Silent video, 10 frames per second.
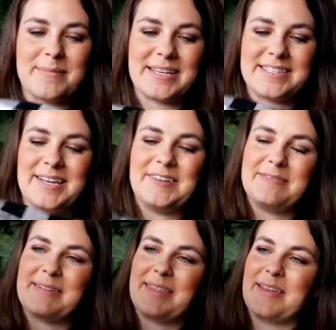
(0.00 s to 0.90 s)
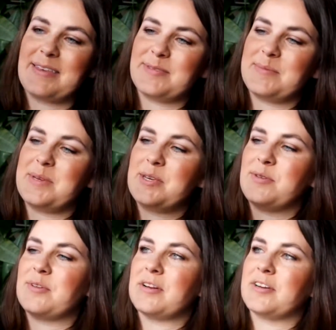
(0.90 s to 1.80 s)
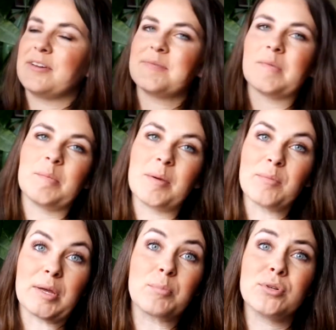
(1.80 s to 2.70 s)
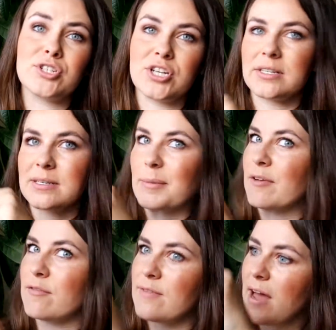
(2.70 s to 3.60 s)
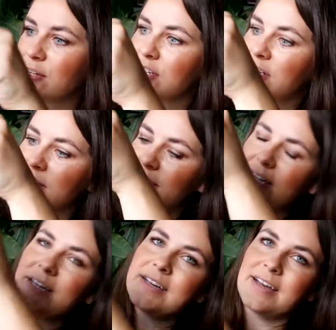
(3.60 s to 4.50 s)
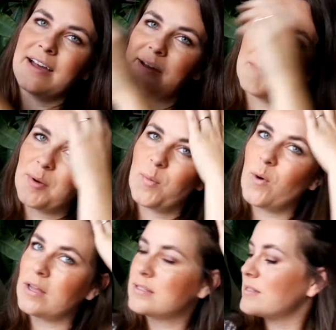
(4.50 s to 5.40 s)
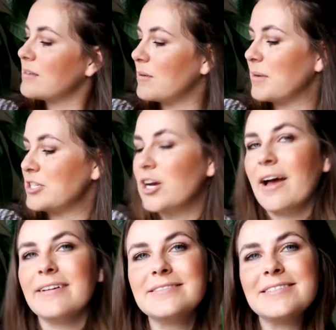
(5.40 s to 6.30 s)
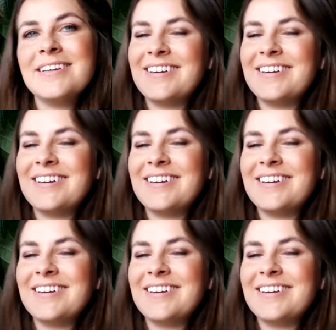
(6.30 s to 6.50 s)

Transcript: myself. I thought this would be cute on her. I mean, I'm like projecting my fashion wants on my child.